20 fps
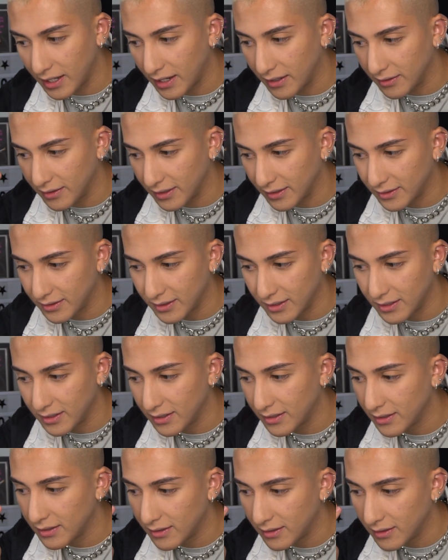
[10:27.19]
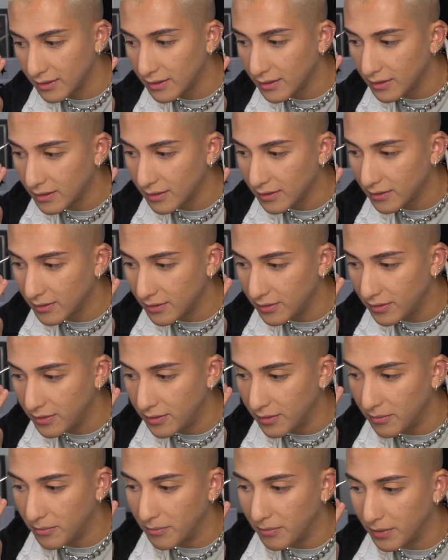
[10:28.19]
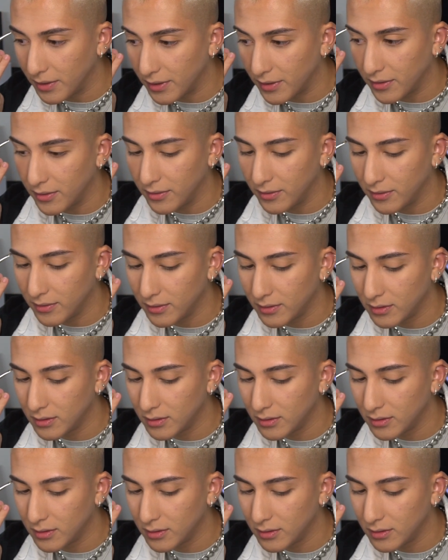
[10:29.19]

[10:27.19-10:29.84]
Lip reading: at like the middle